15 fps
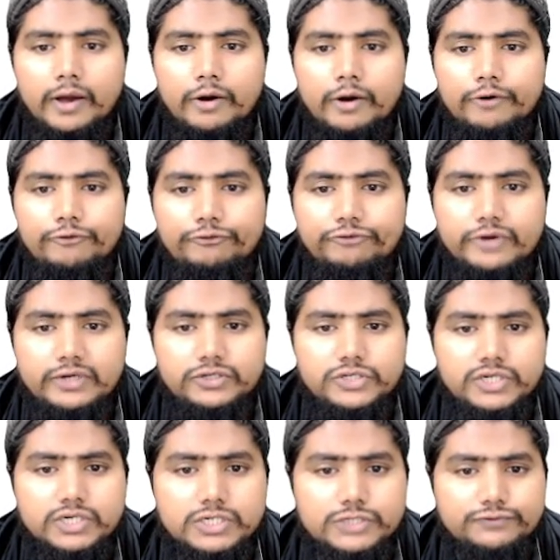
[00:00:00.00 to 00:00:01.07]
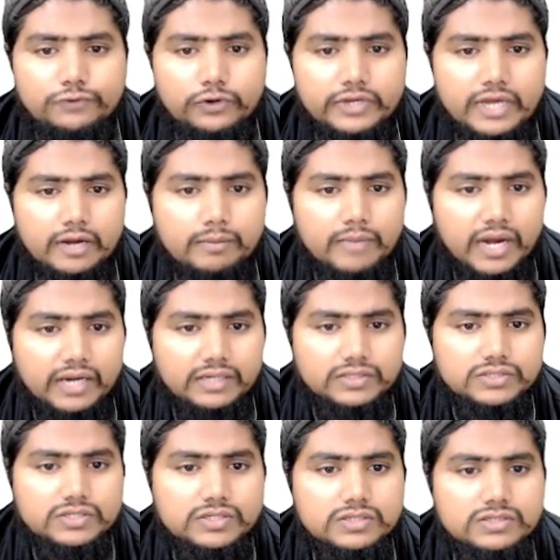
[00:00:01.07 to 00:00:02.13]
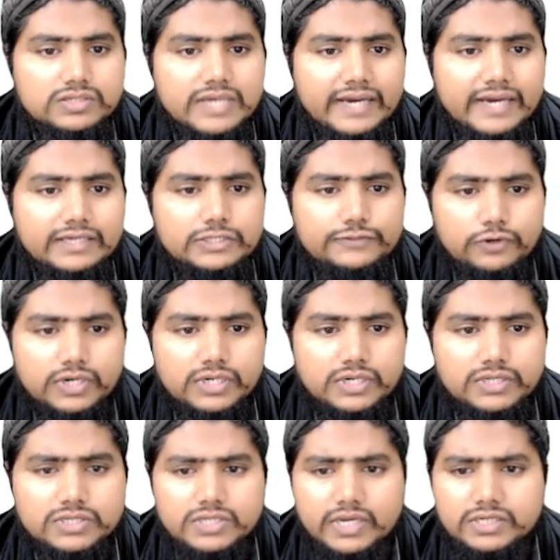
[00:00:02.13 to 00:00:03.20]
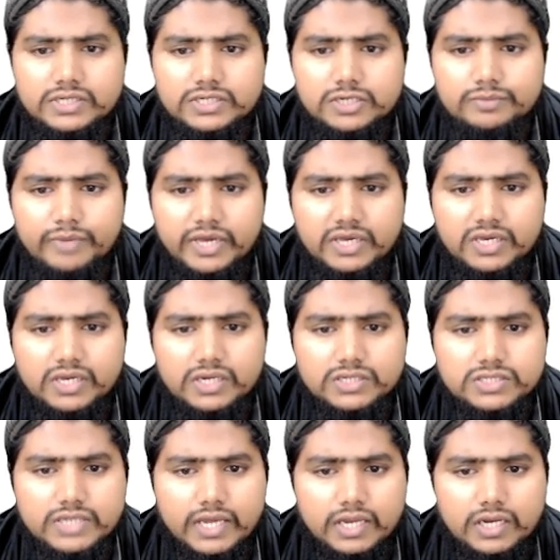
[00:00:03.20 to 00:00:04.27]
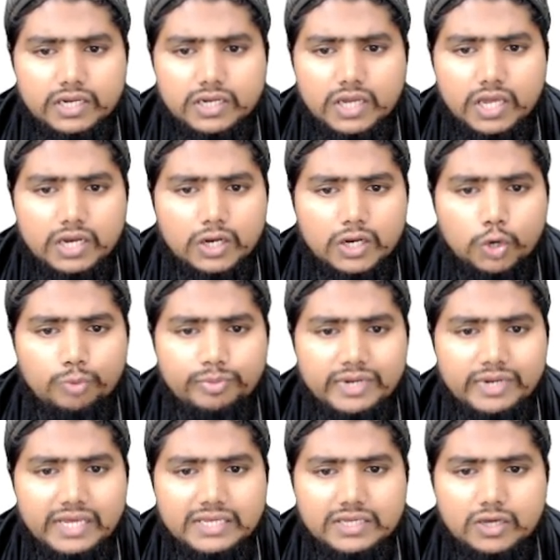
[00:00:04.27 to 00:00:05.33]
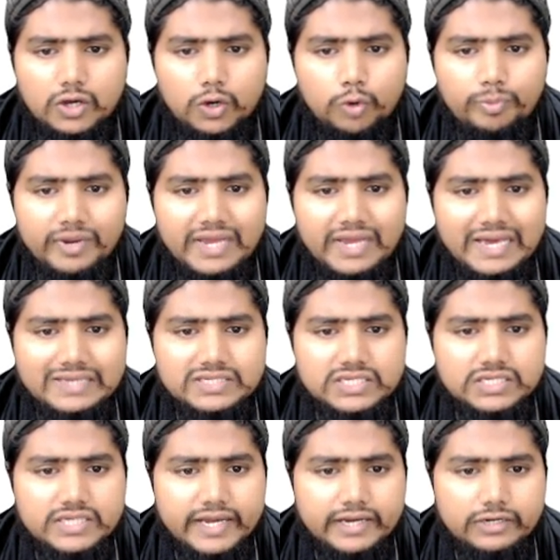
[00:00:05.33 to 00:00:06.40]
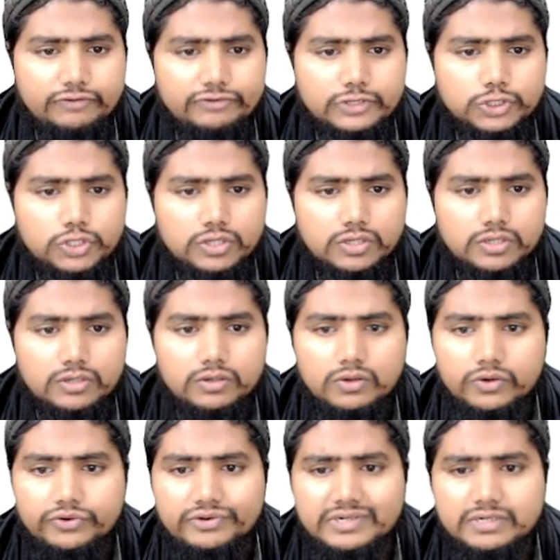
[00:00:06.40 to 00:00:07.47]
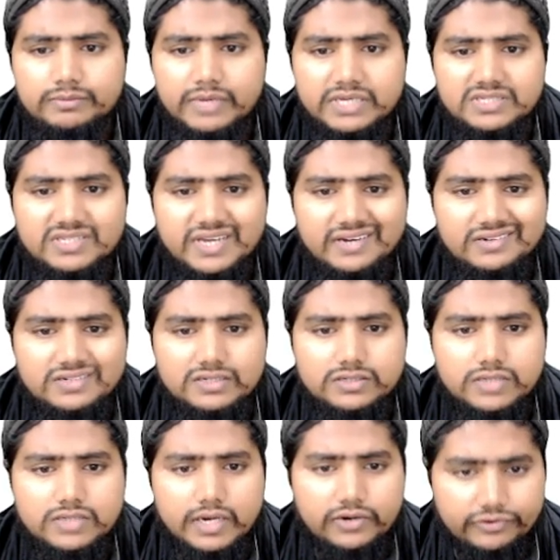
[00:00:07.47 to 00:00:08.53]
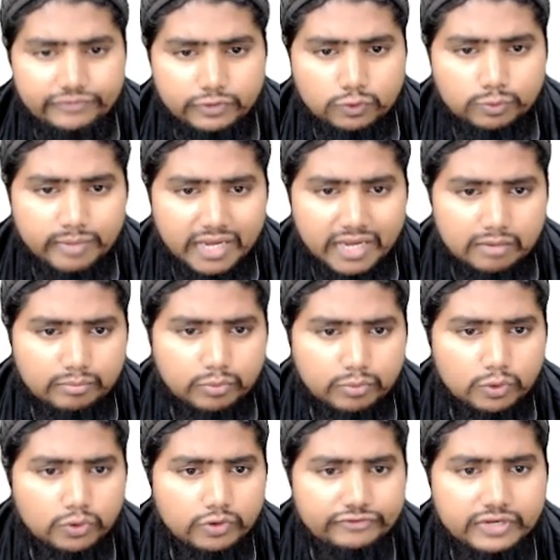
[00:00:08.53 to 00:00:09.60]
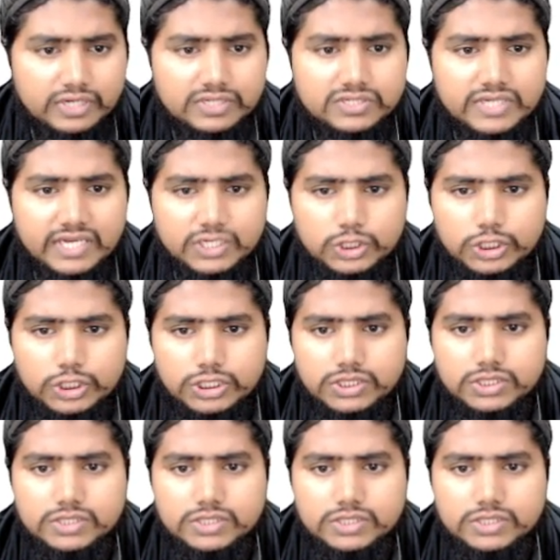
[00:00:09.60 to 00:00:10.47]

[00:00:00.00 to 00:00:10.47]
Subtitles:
Frontiers for Young Minds, Science for Kids, edited by kids, and an open access scientific journal written by scientists and reviewed by a board of kids and teens.